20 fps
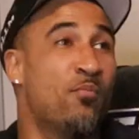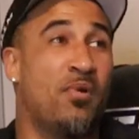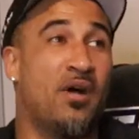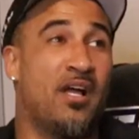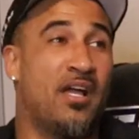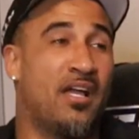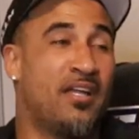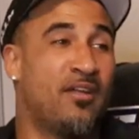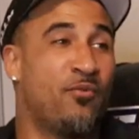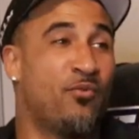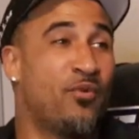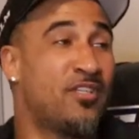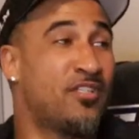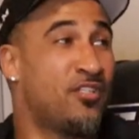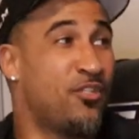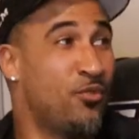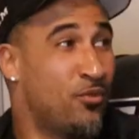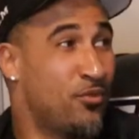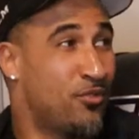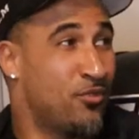But
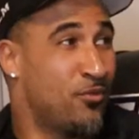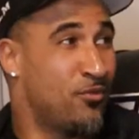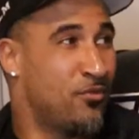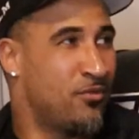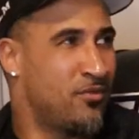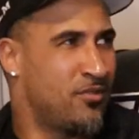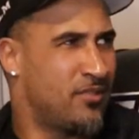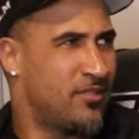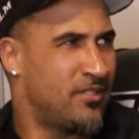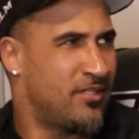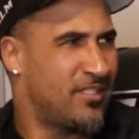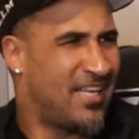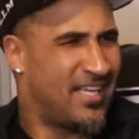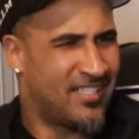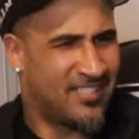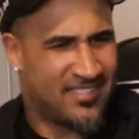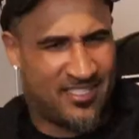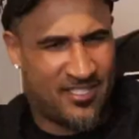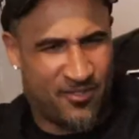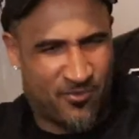once YouTube and
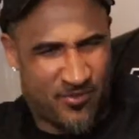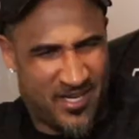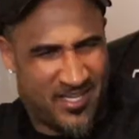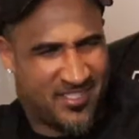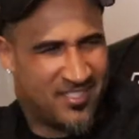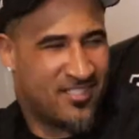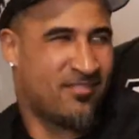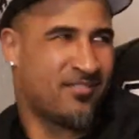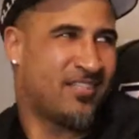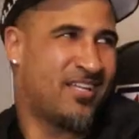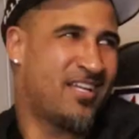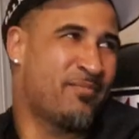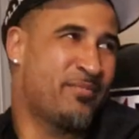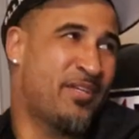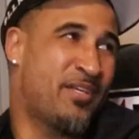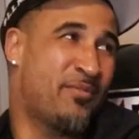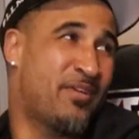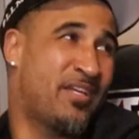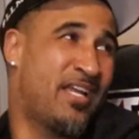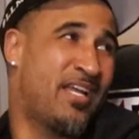I seen Reggie, I'm
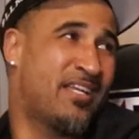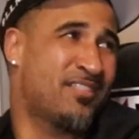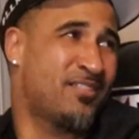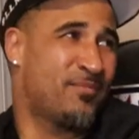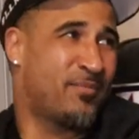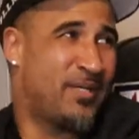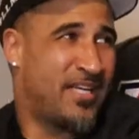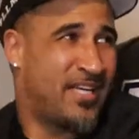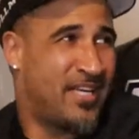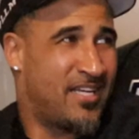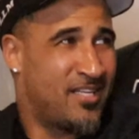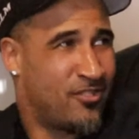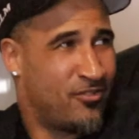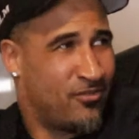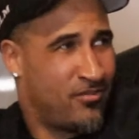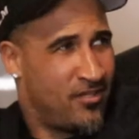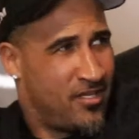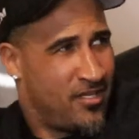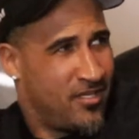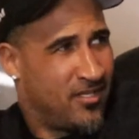like, man, we got somebody at the
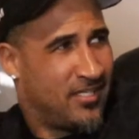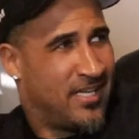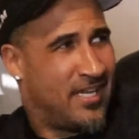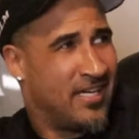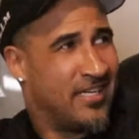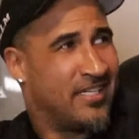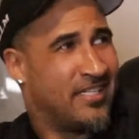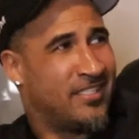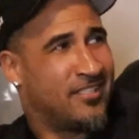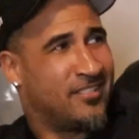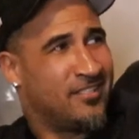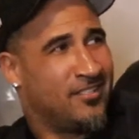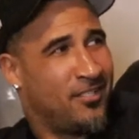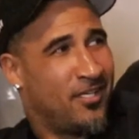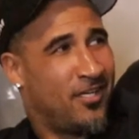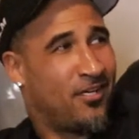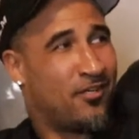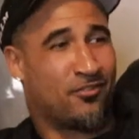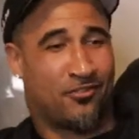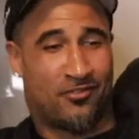crib like this.
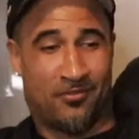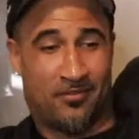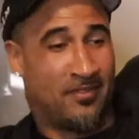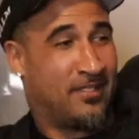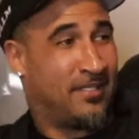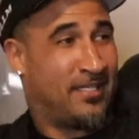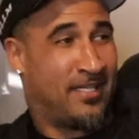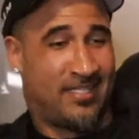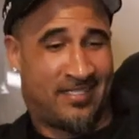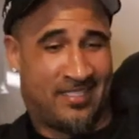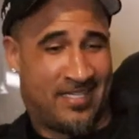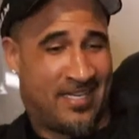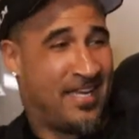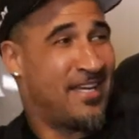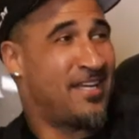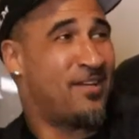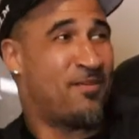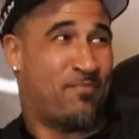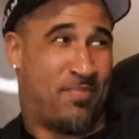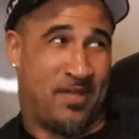Y'all, this
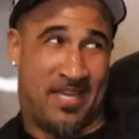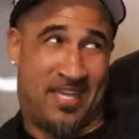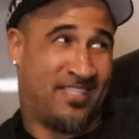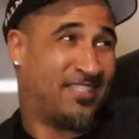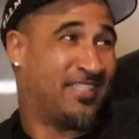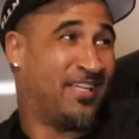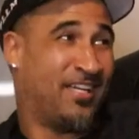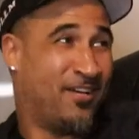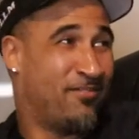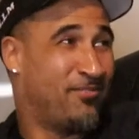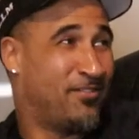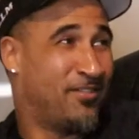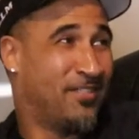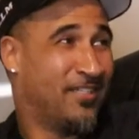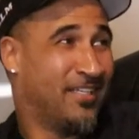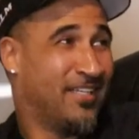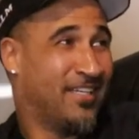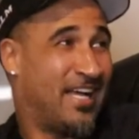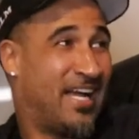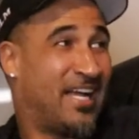ain't the best
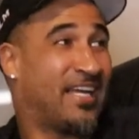ever.